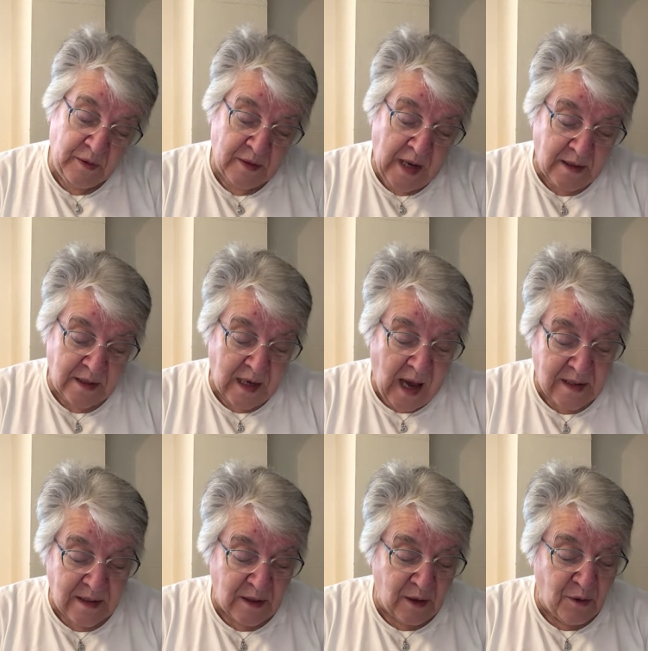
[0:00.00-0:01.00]
take
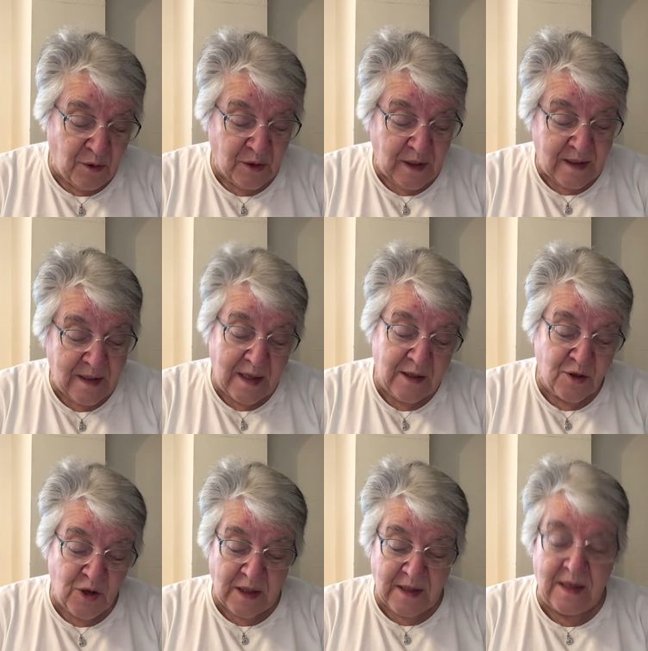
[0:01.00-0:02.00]
delight in the Lord, it says,
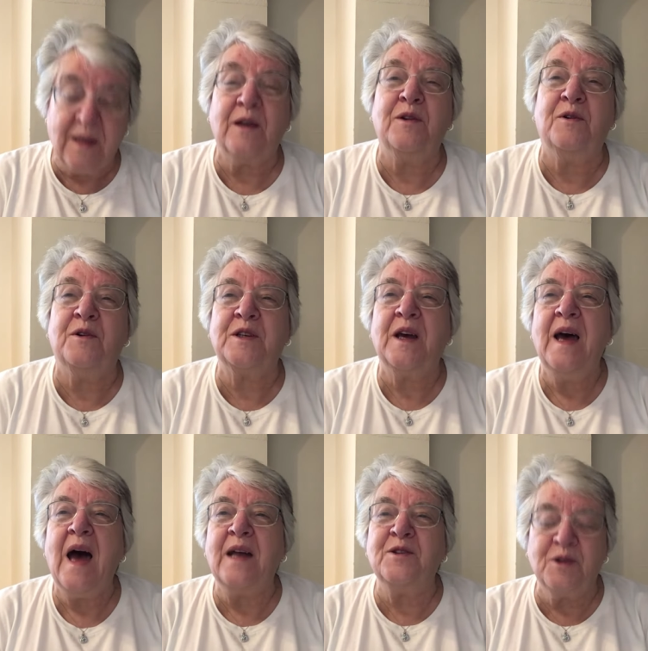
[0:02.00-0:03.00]
trust in the Lord
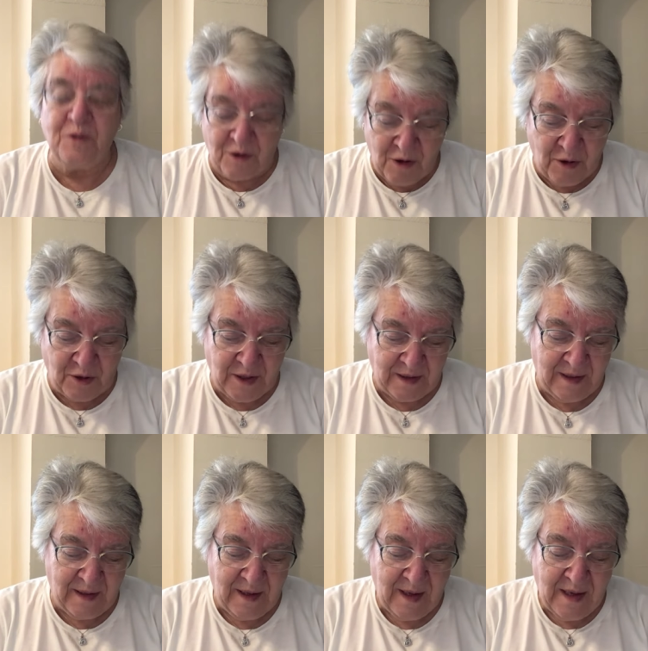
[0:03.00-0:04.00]
and do good,
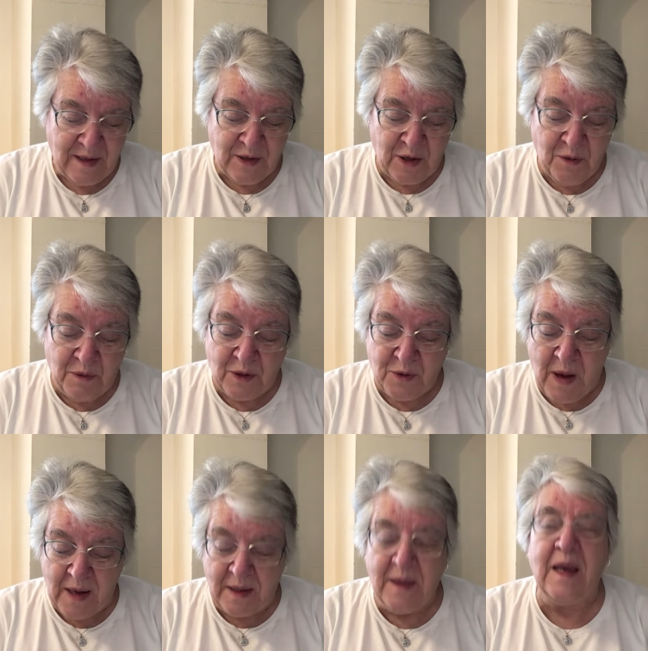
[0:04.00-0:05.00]
so you will
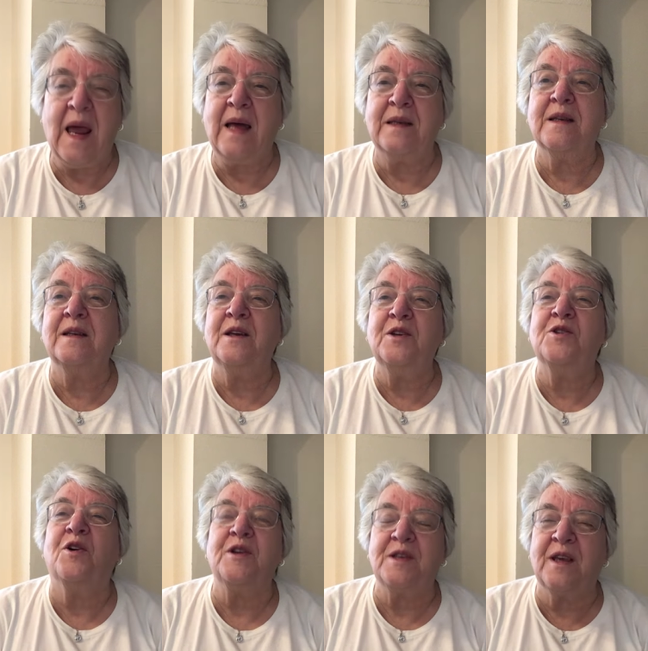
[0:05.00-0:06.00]
dwell in the land and
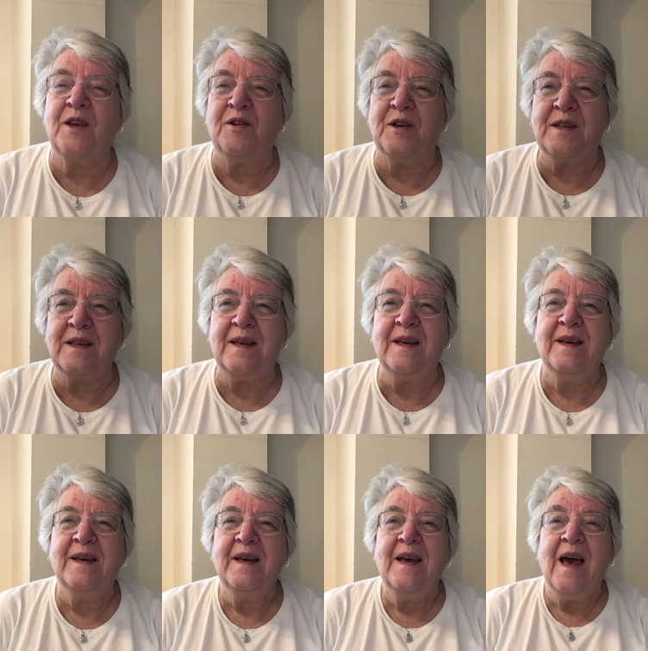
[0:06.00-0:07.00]
enjoy security.
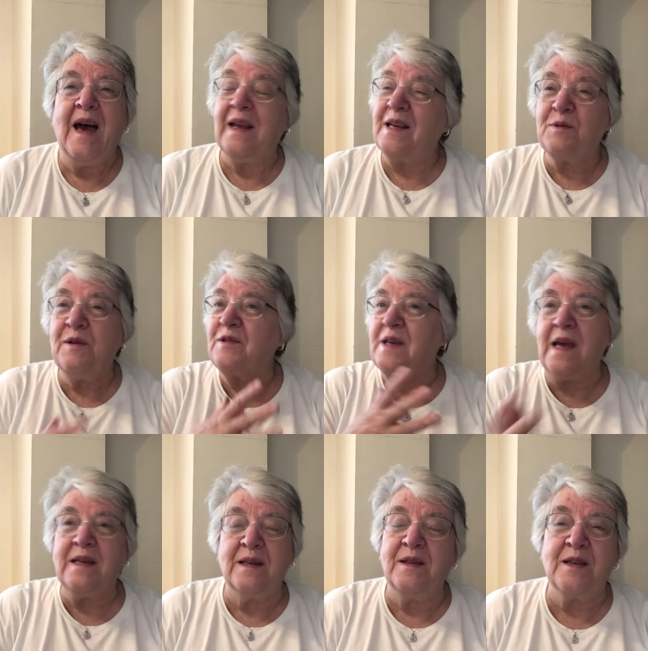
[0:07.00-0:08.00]
And as we've
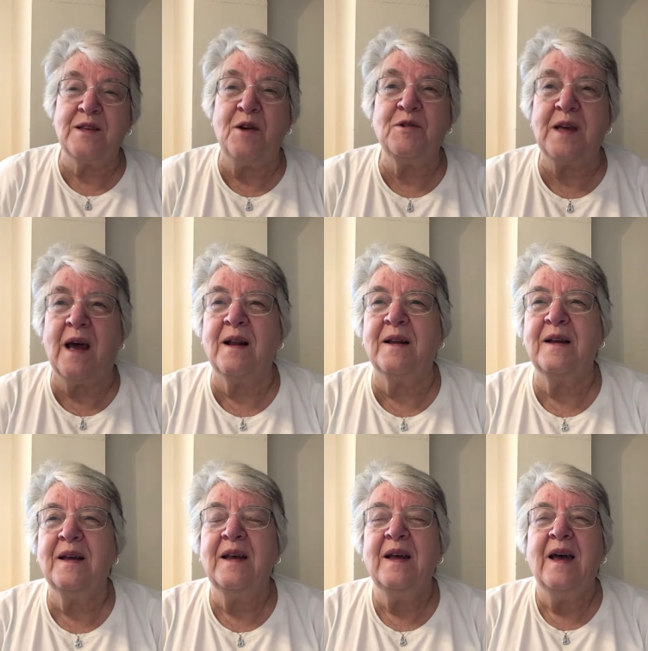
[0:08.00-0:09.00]
stayed in this hotel
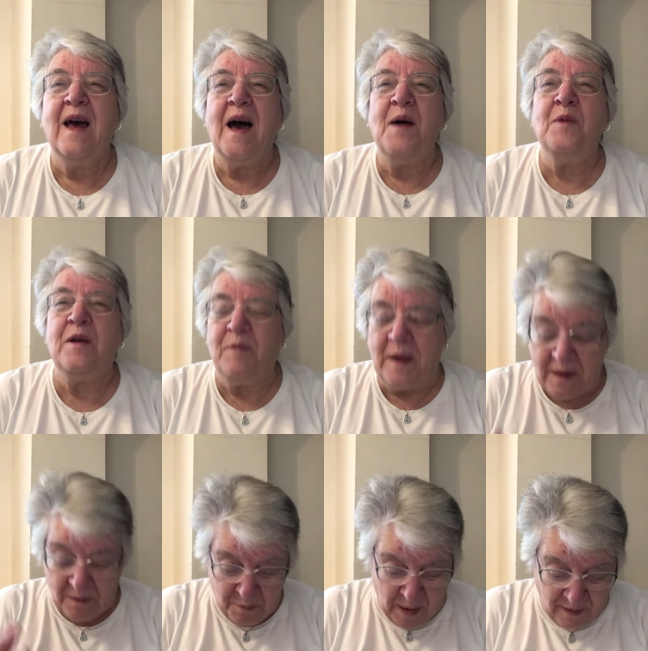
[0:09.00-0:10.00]
and we've been
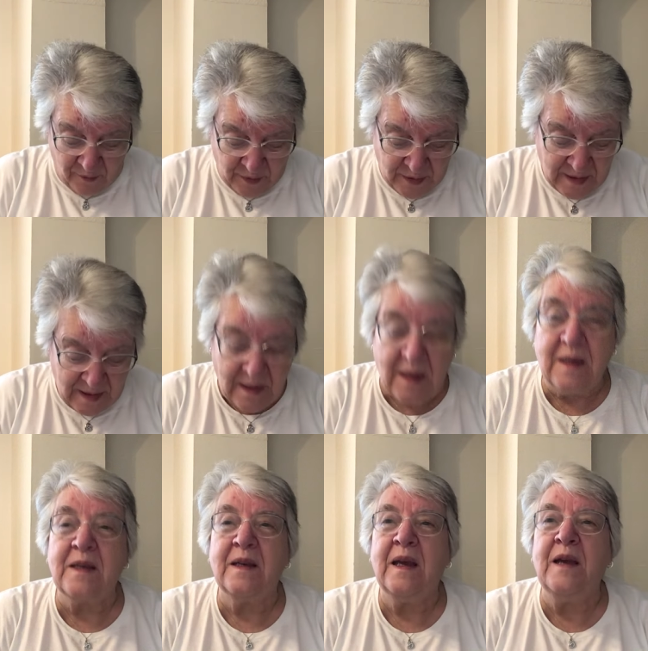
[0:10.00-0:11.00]
at breakfast and
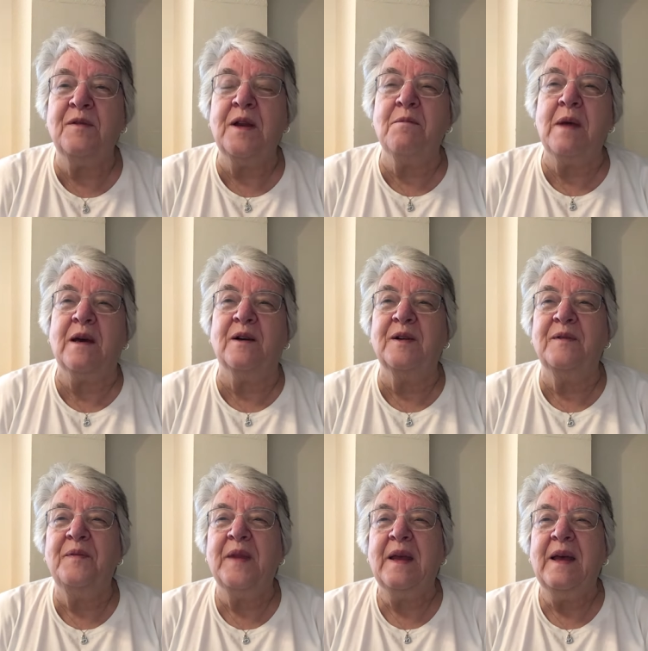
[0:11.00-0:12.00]
at evening meal,
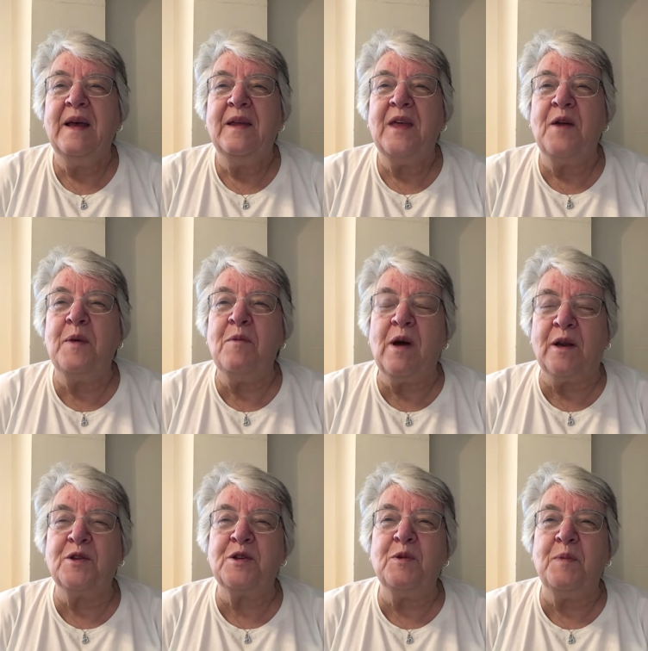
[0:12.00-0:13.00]
there have been one or
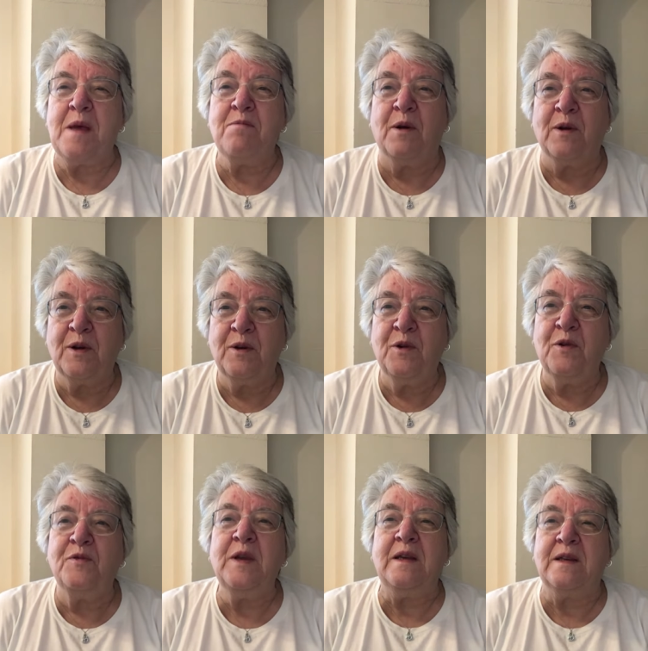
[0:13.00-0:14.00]
two people who have
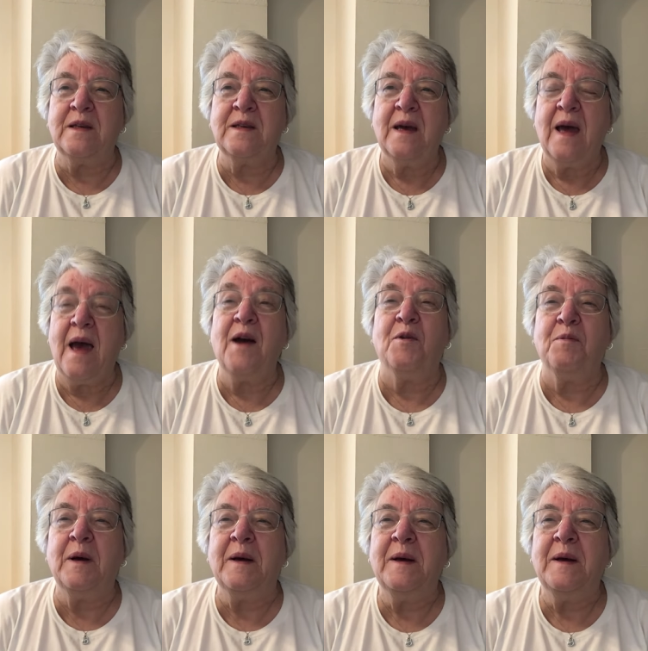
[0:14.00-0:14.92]
needed help